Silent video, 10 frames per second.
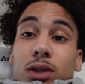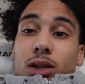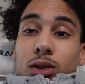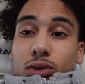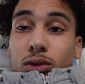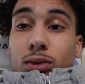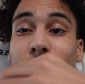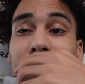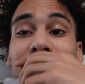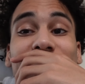good, YouTube,
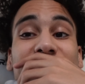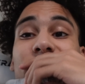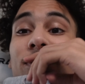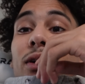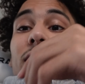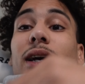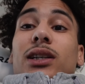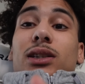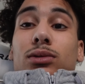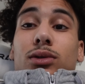man? It's your boy. Y'all
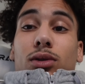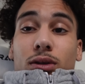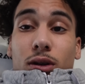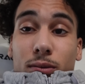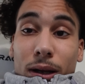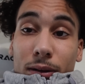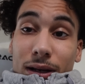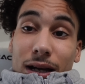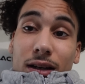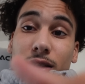see what's going on, man? We
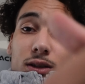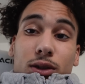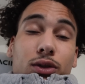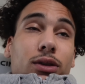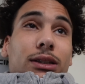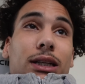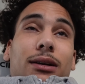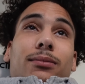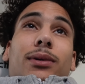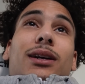got another story
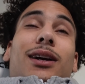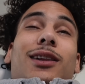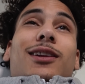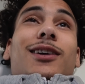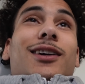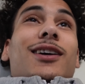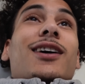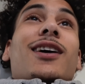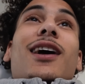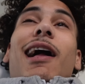time, bro. Now, look,
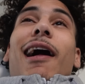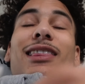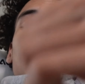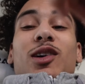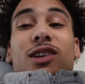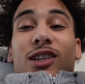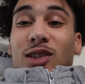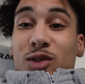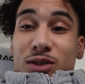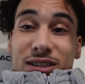I thought of this
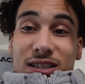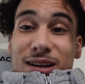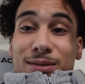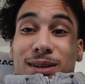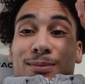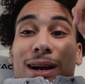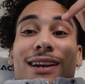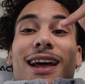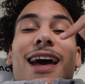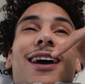story time because my
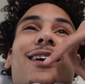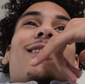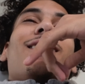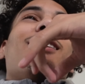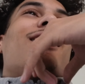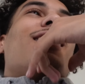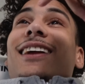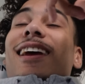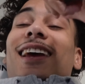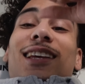dad
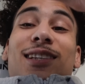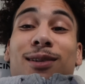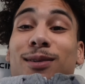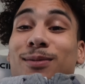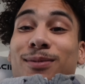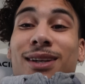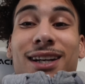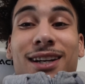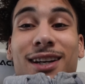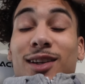didn't hit some,
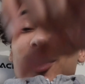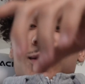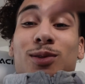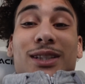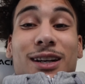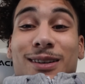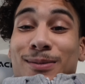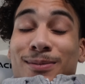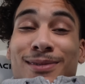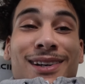threw
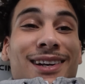some,